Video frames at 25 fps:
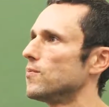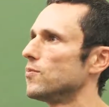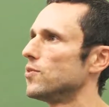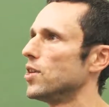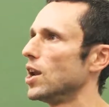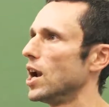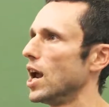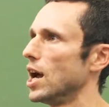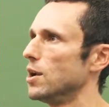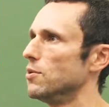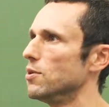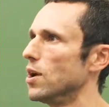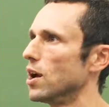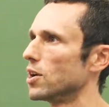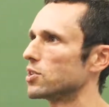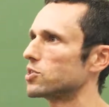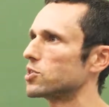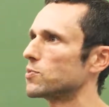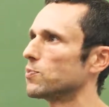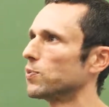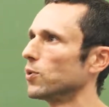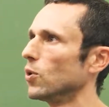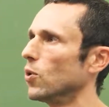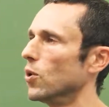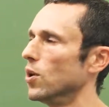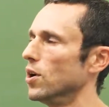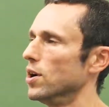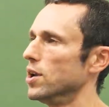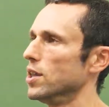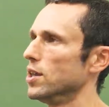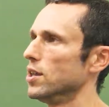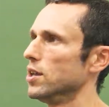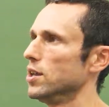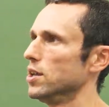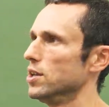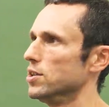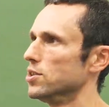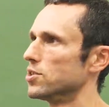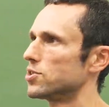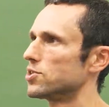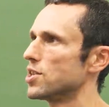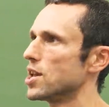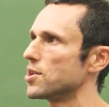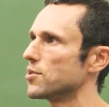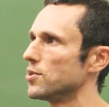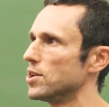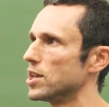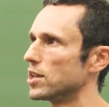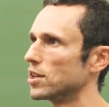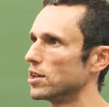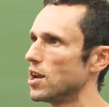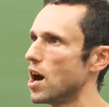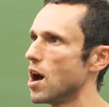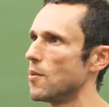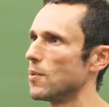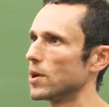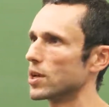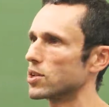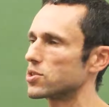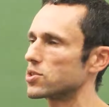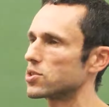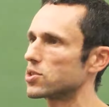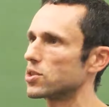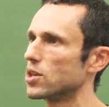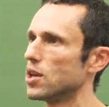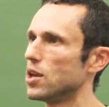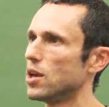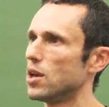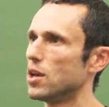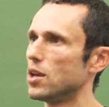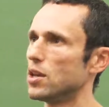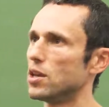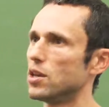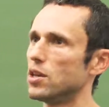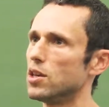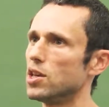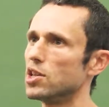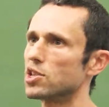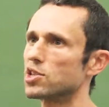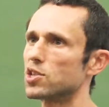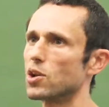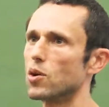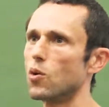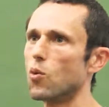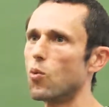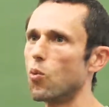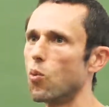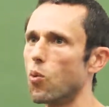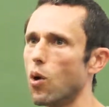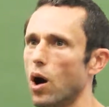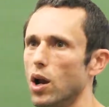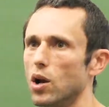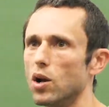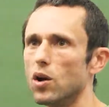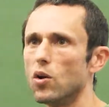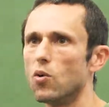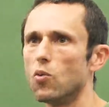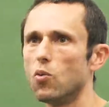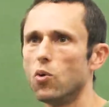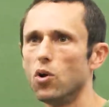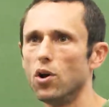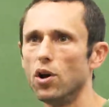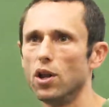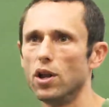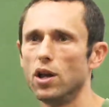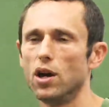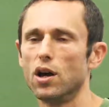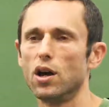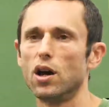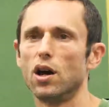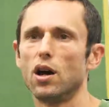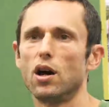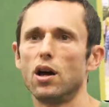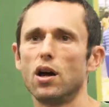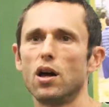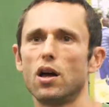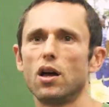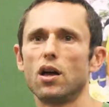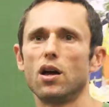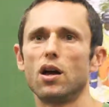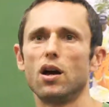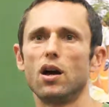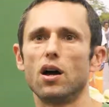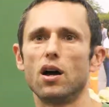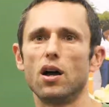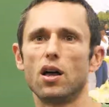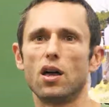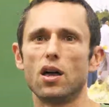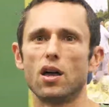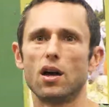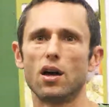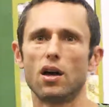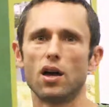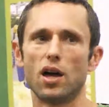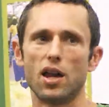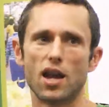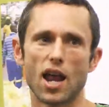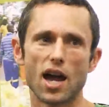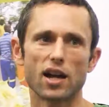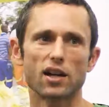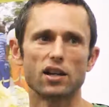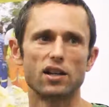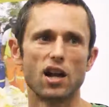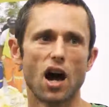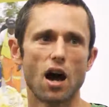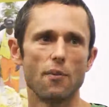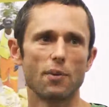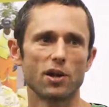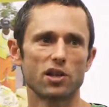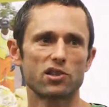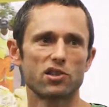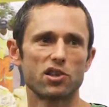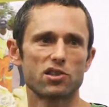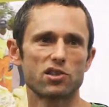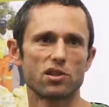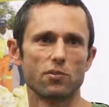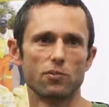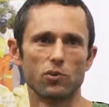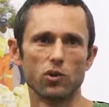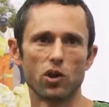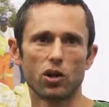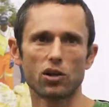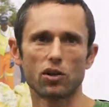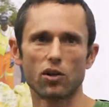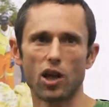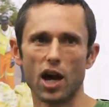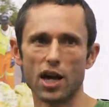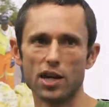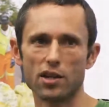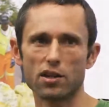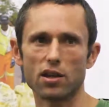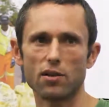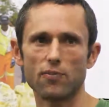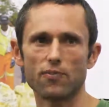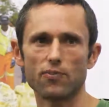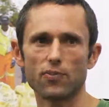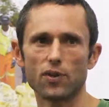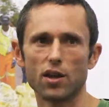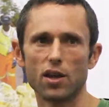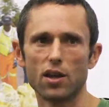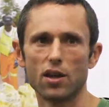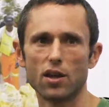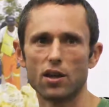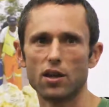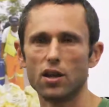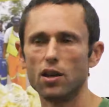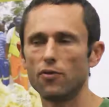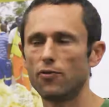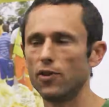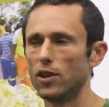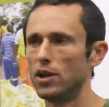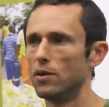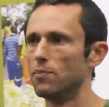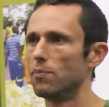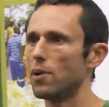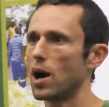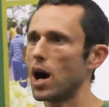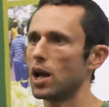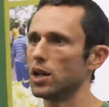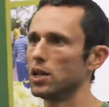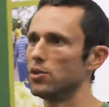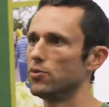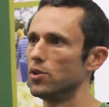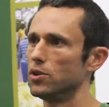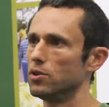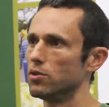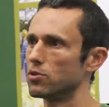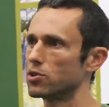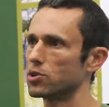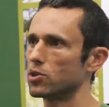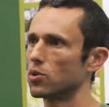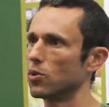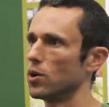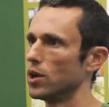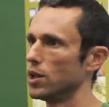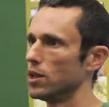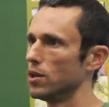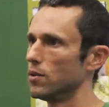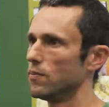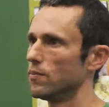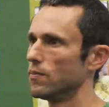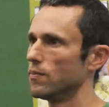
that I explored in Sacred Economics is, what would an economic system look like if it embodied the new story?